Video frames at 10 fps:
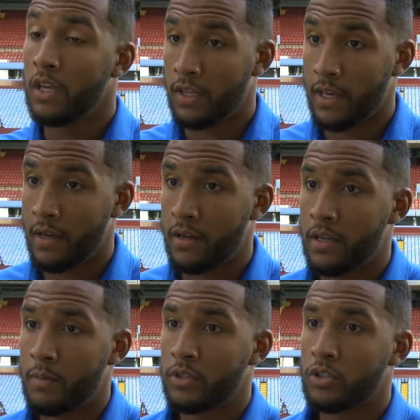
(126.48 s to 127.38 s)
Yeah,
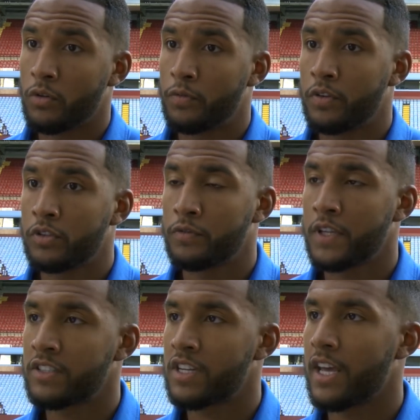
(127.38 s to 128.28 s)
it'll be a tough
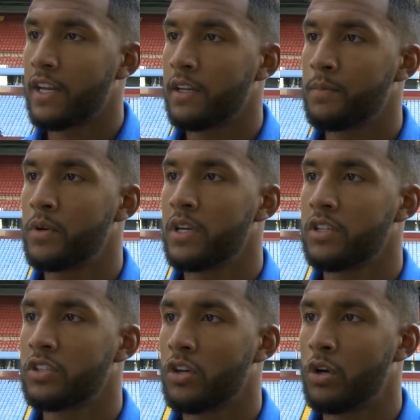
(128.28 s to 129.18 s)
test again, but
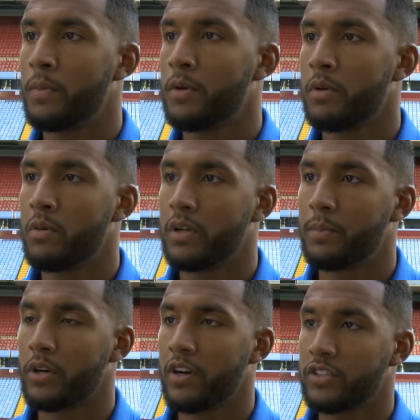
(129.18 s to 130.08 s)
it's a cup that we want
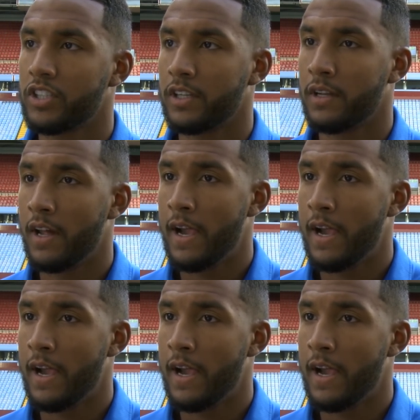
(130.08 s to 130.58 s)
to progress in.